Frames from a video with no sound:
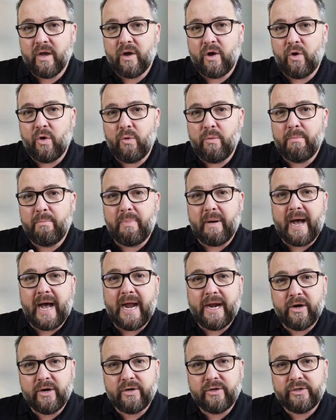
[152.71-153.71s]
home
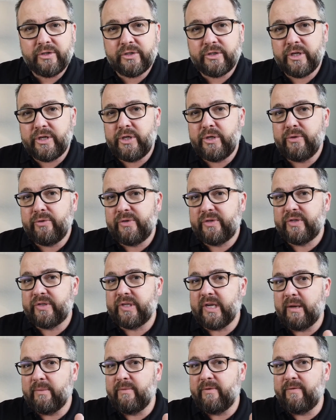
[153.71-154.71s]
buyers to use
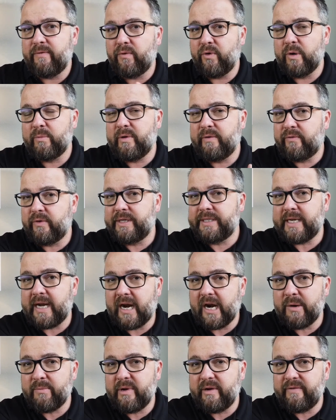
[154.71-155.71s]
some form of
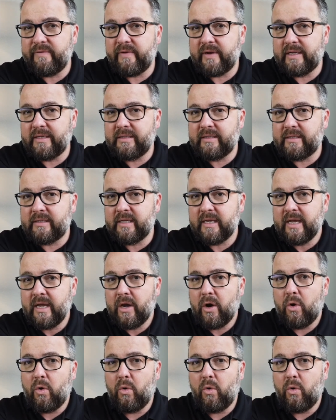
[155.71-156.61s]
retirement funds